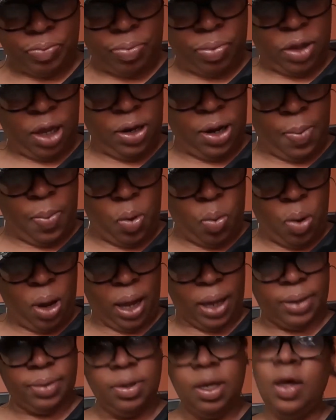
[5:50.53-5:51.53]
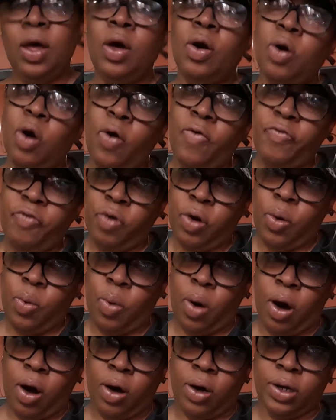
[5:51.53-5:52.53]
Number one, go for a
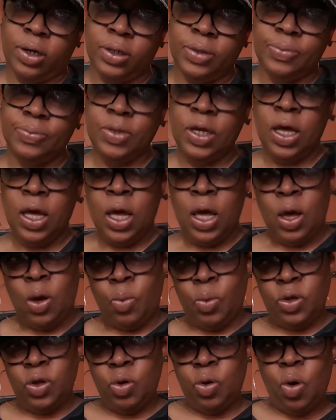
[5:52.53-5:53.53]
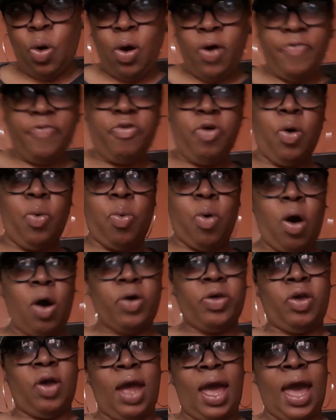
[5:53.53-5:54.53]
walk. When you're going for a
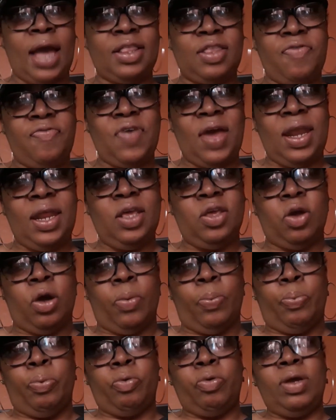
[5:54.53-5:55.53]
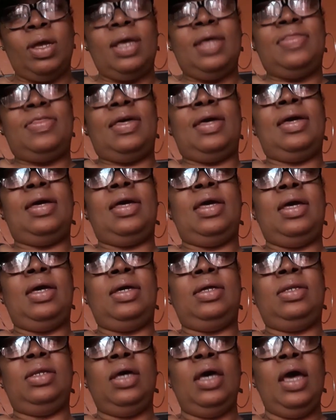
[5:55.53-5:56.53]
walk, you're activating your
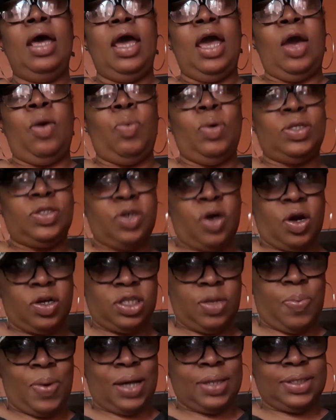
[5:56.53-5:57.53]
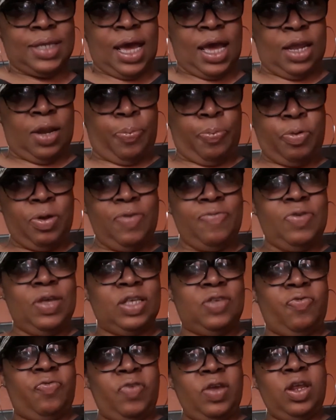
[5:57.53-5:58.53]
breathing. And we talked about that in a
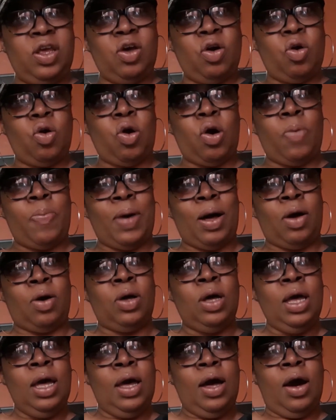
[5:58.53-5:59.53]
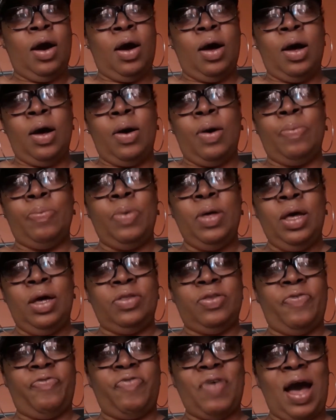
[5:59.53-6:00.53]
previous video about
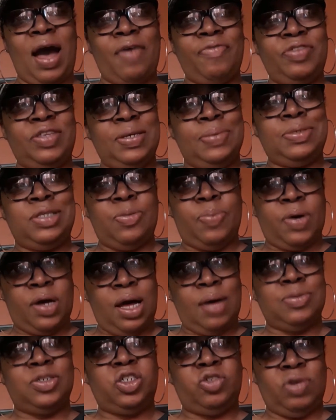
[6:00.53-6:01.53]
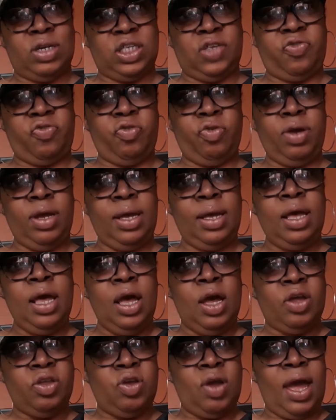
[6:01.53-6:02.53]
the 5 tips to become stress-free.
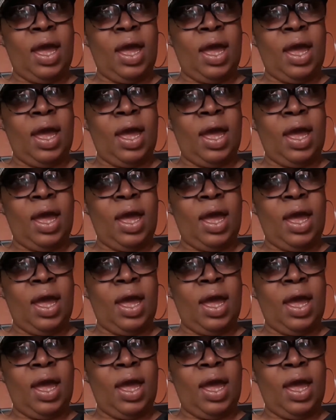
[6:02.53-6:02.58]
You're